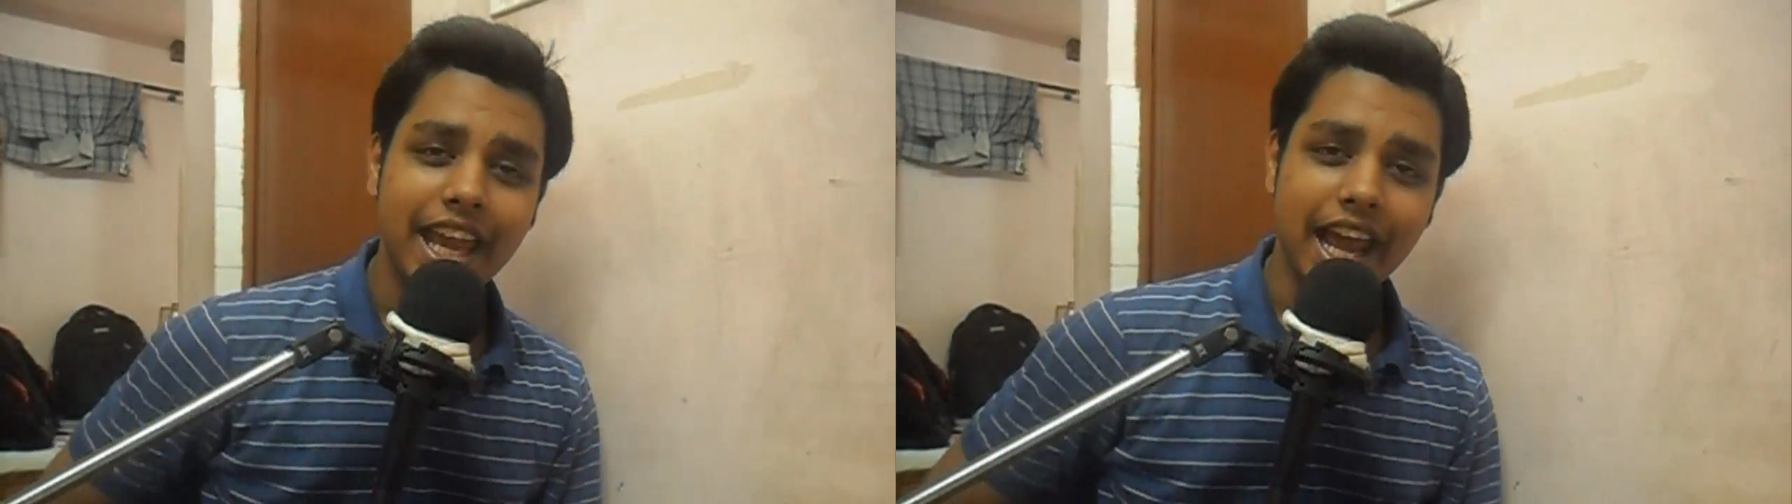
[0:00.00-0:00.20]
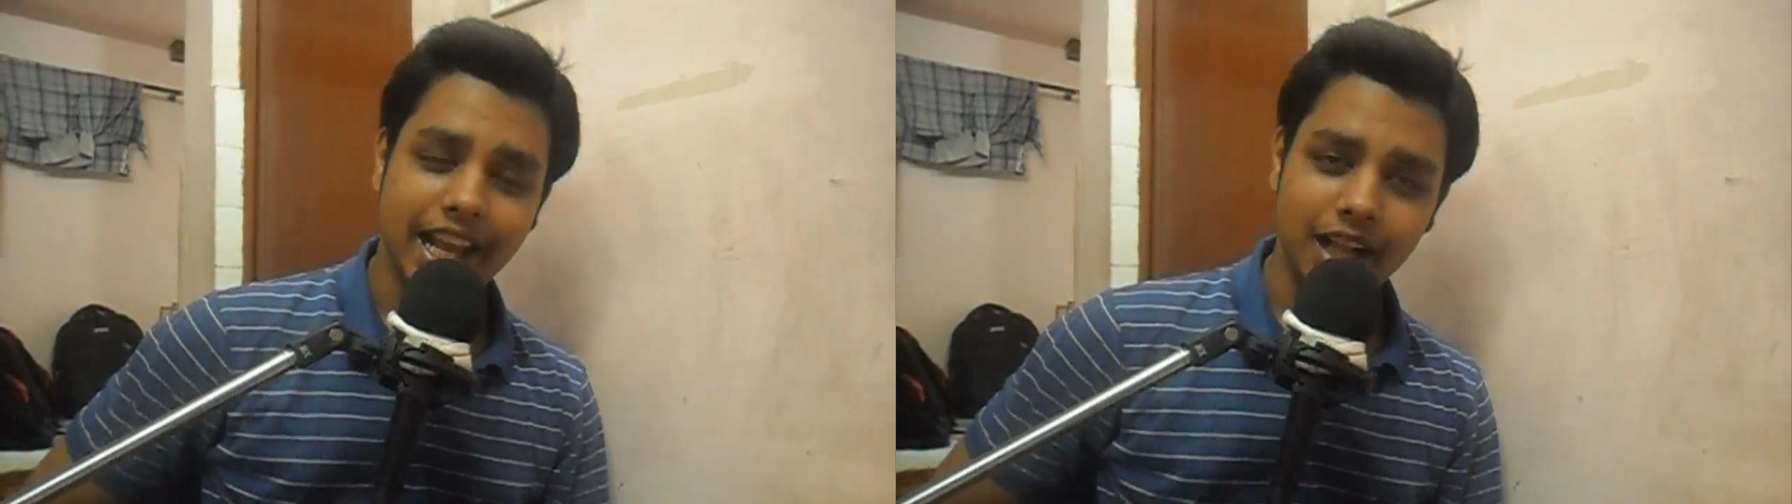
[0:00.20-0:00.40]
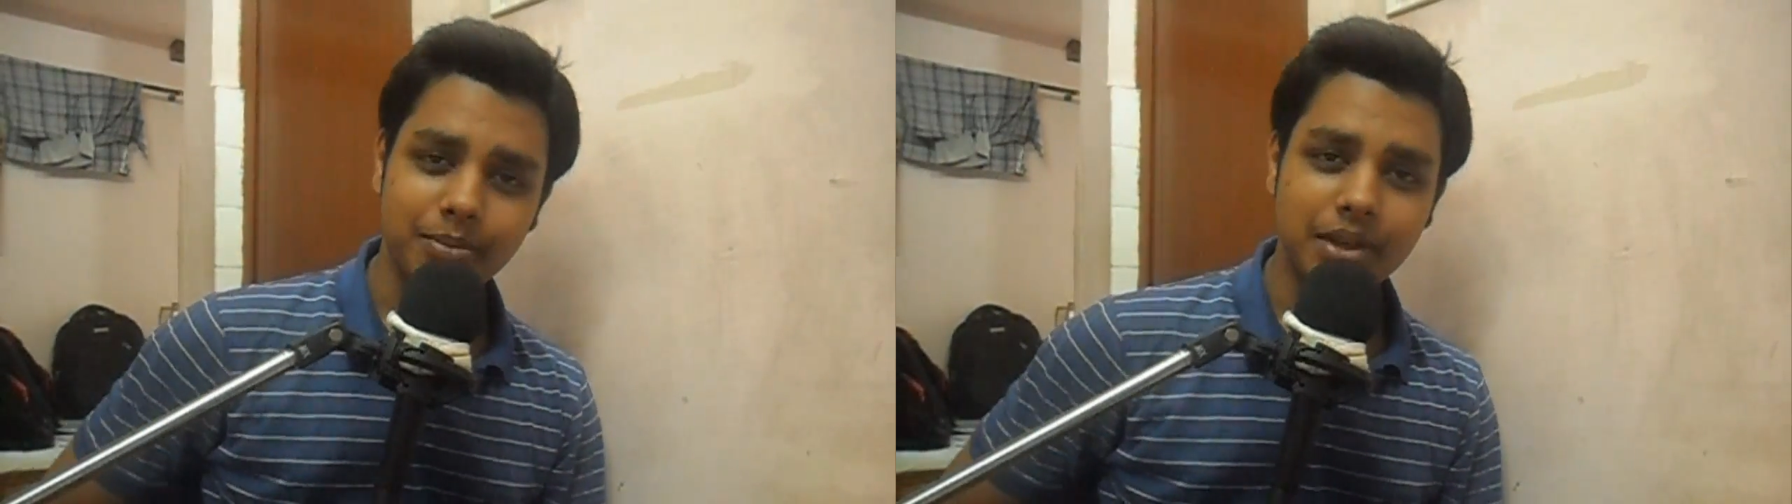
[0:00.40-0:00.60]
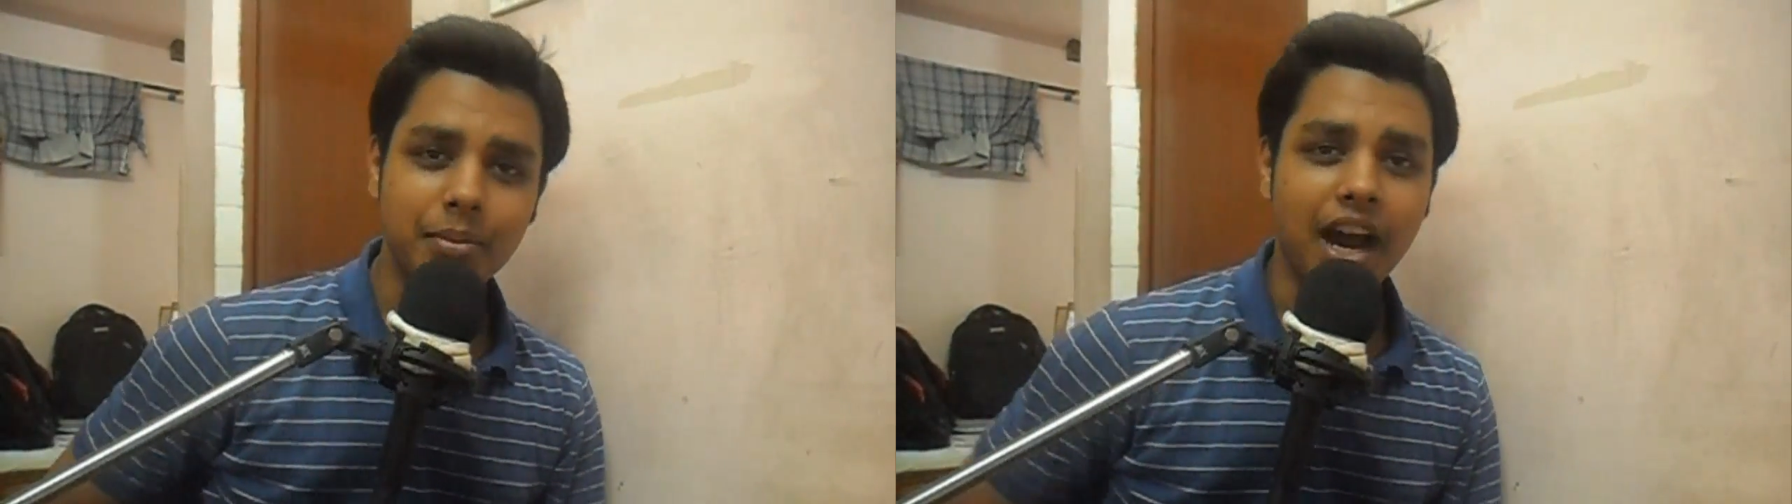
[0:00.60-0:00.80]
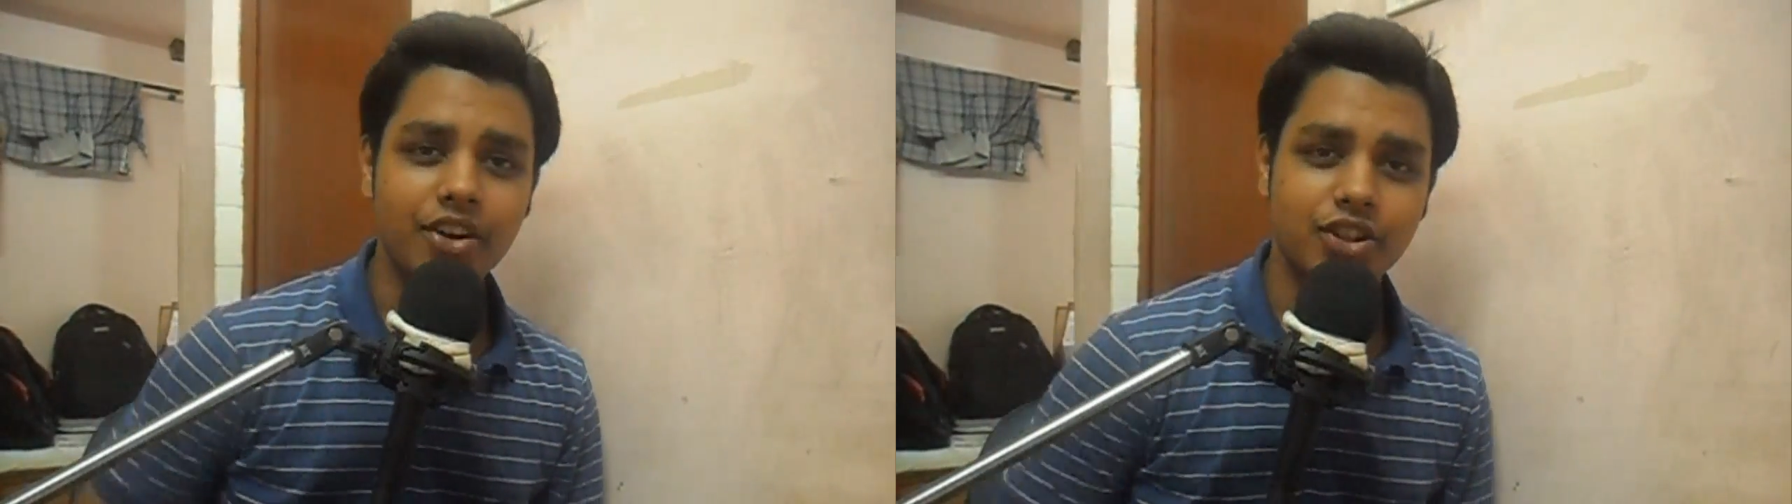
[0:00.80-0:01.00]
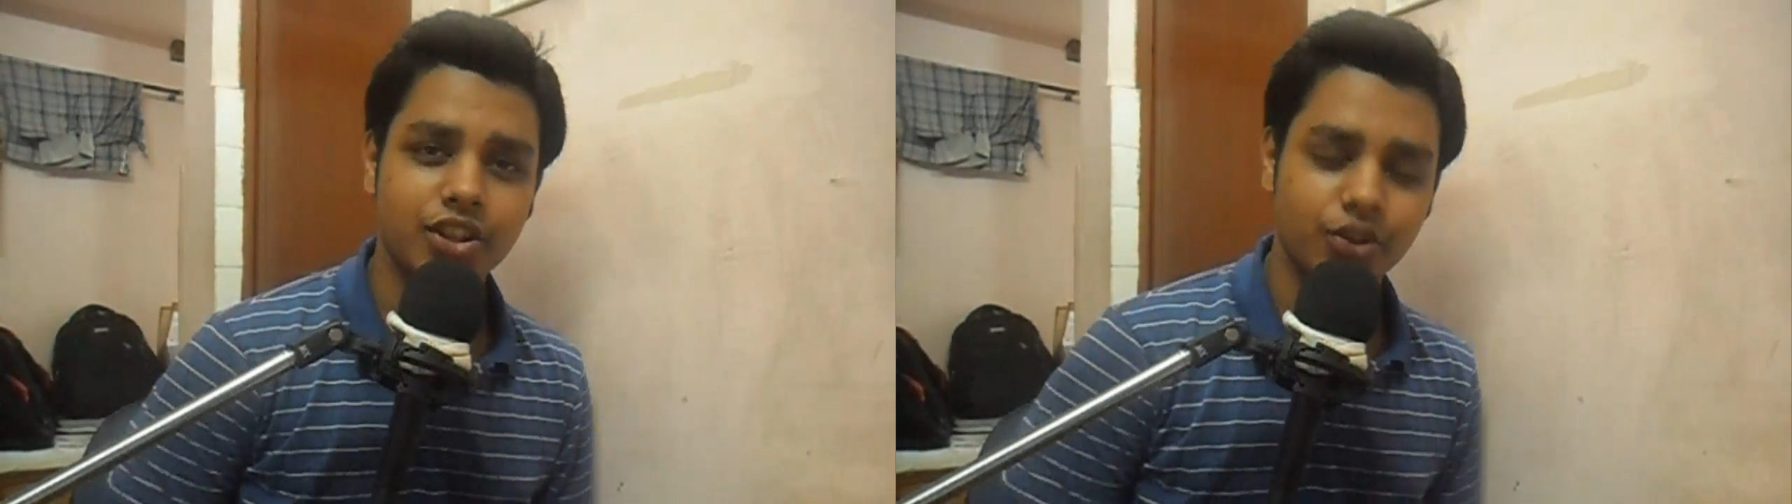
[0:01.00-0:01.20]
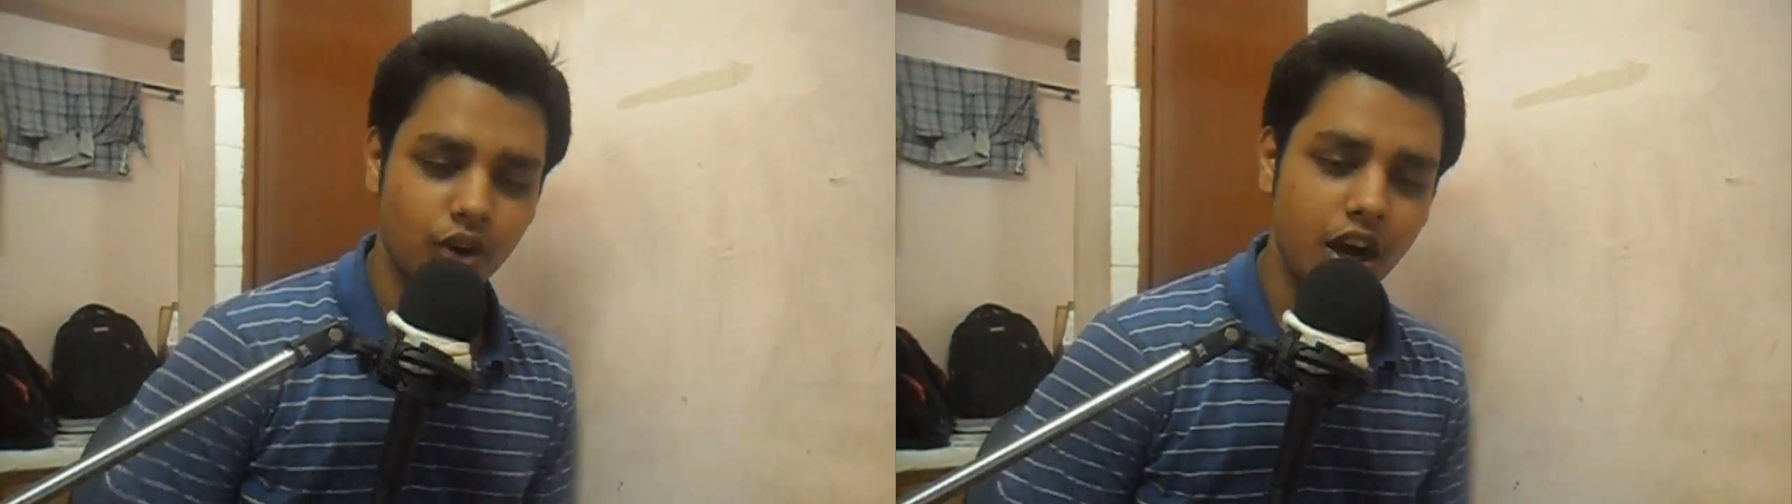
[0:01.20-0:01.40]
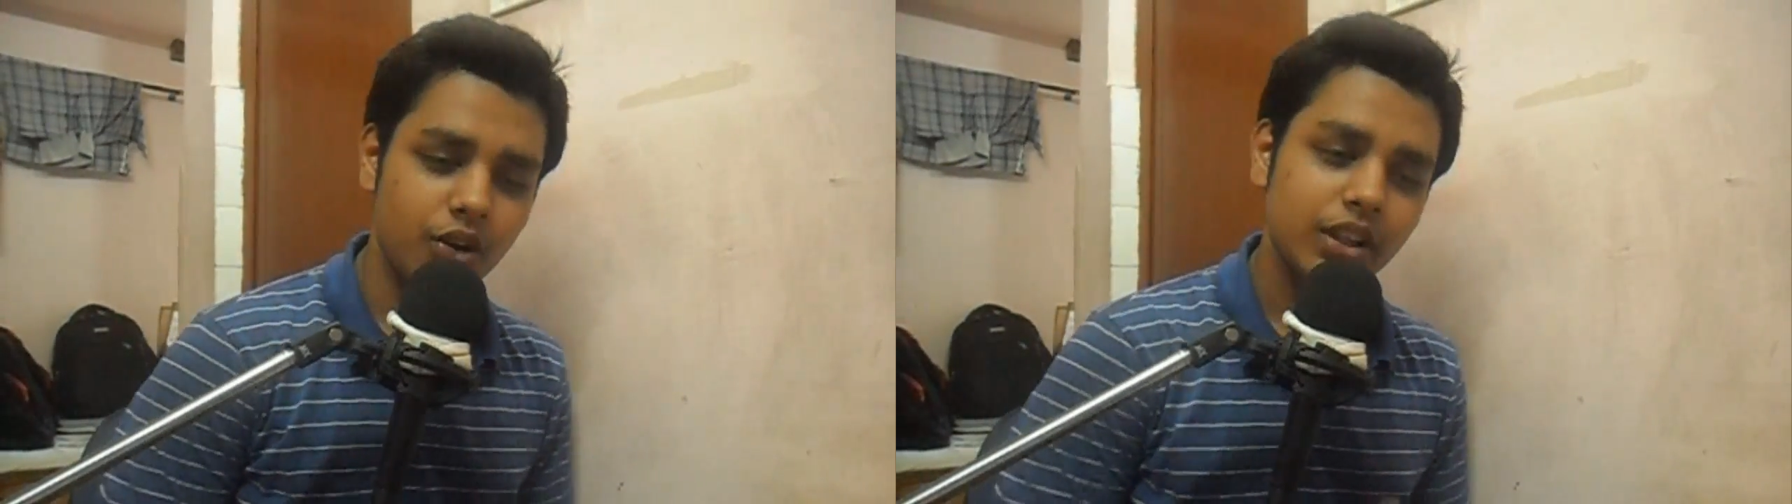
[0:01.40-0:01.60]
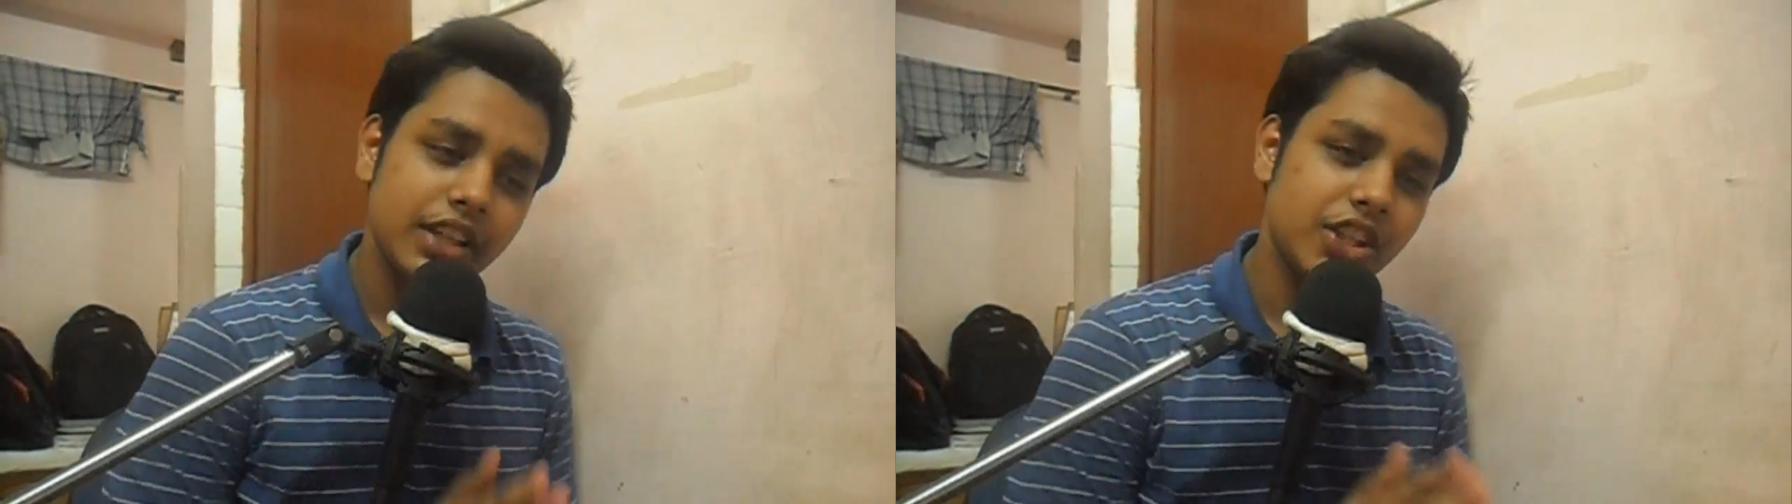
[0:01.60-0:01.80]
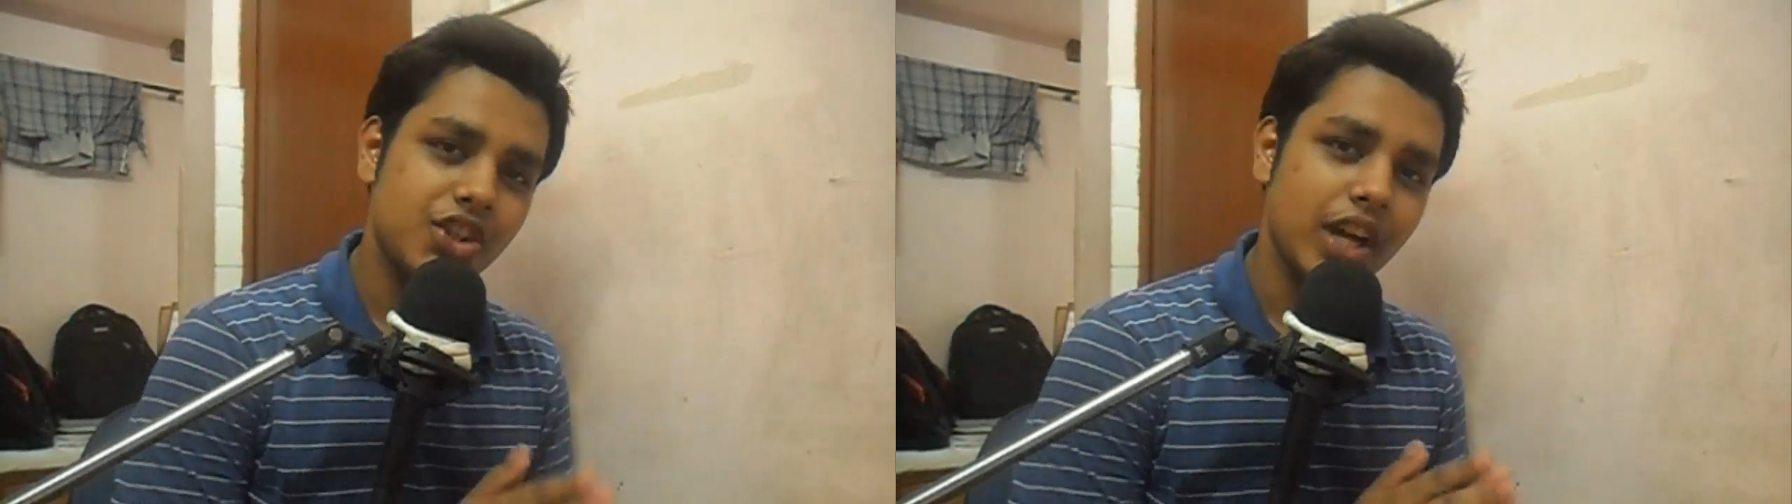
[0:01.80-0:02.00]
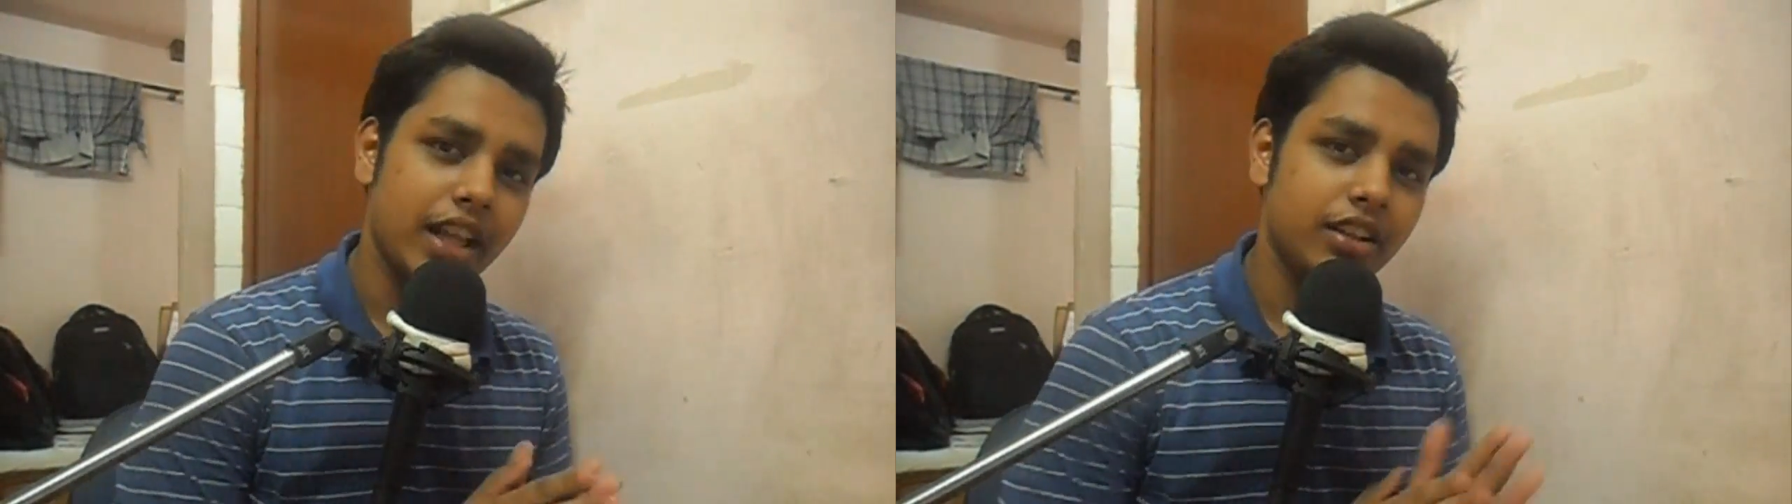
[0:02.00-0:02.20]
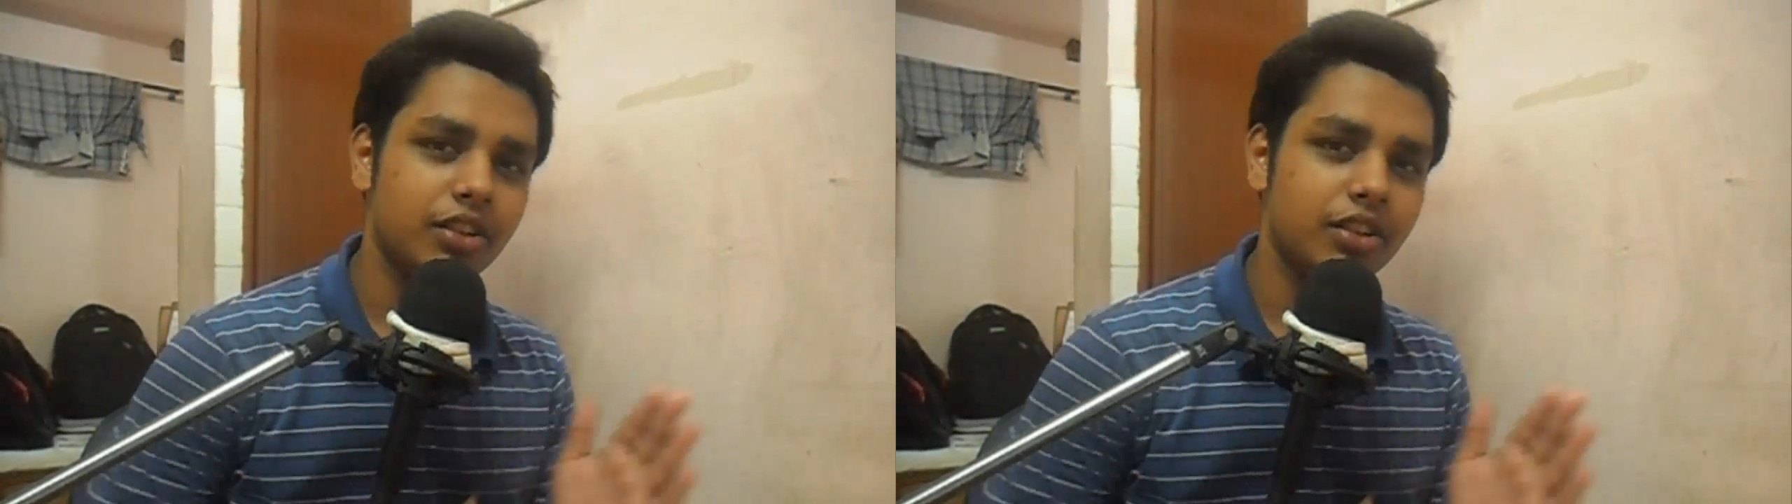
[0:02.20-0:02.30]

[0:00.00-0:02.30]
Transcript: and help them how to grow the channel,